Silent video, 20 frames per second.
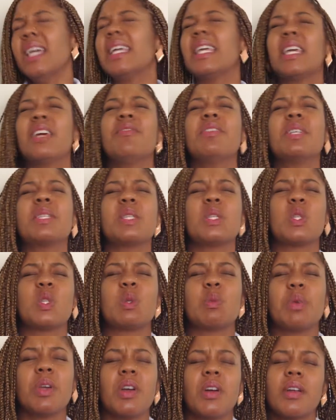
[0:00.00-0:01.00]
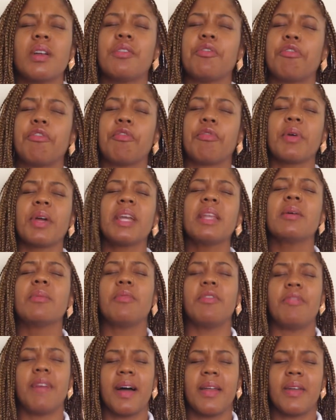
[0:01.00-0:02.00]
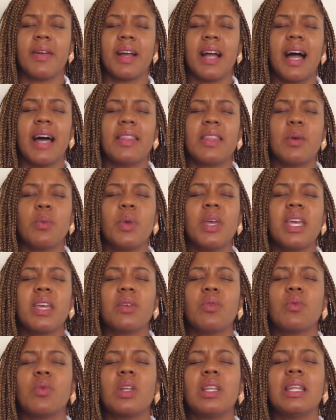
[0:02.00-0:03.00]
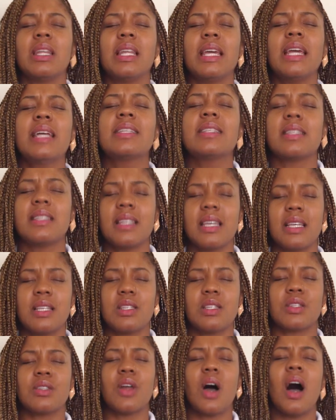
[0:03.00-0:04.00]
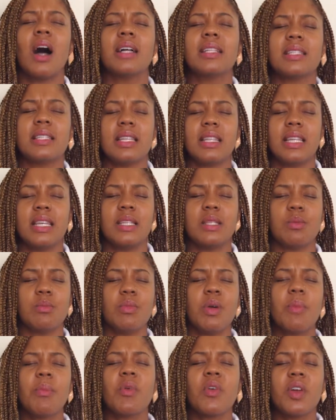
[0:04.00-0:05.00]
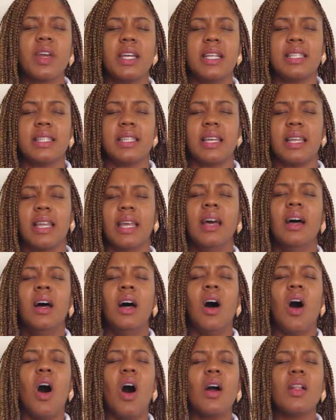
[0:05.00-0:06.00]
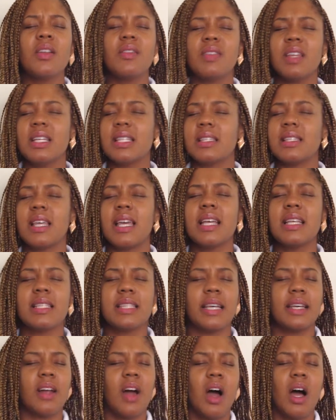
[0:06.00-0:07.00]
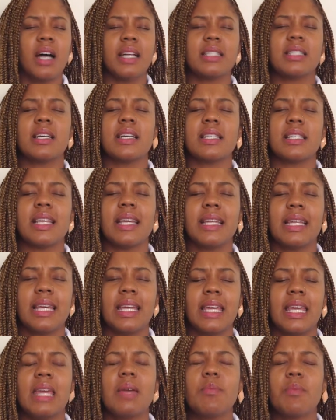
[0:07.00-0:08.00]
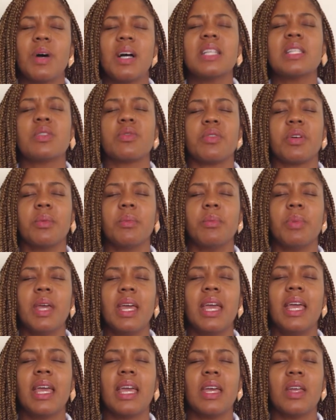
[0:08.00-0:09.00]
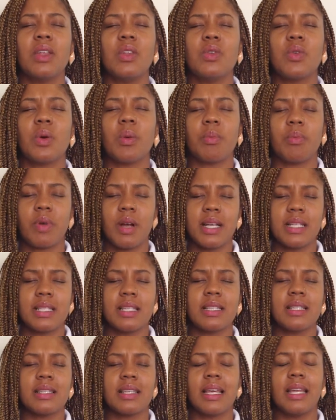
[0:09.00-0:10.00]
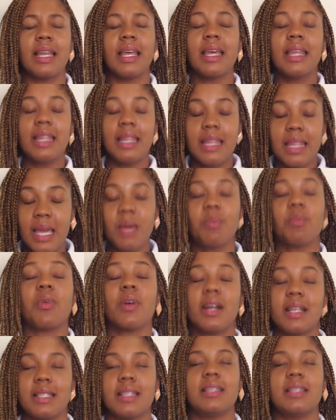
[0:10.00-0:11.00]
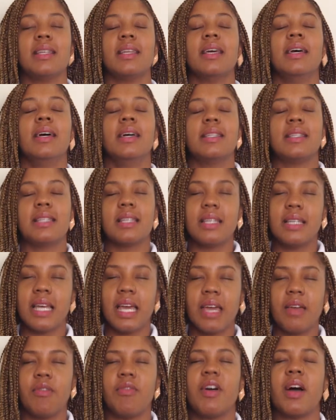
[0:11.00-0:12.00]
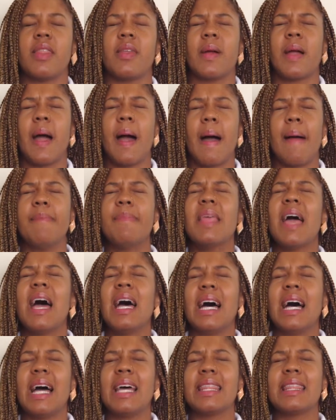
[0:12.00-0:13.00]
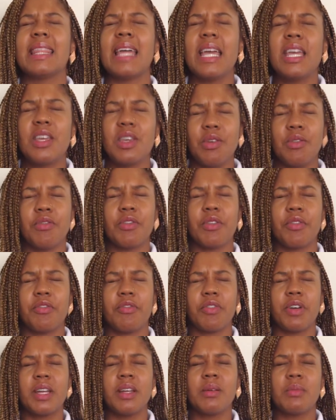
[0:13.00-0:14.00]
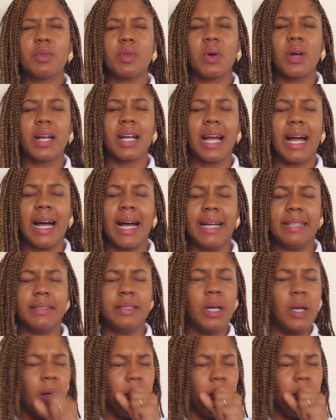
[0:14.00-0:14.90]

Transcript: give us the spirit of freedom, Father God, that we can release these thoughts and these memories and all of these things that haunt us and keep us from being in your presence and in the present today, Father God. I thank you for freedom, Lord God.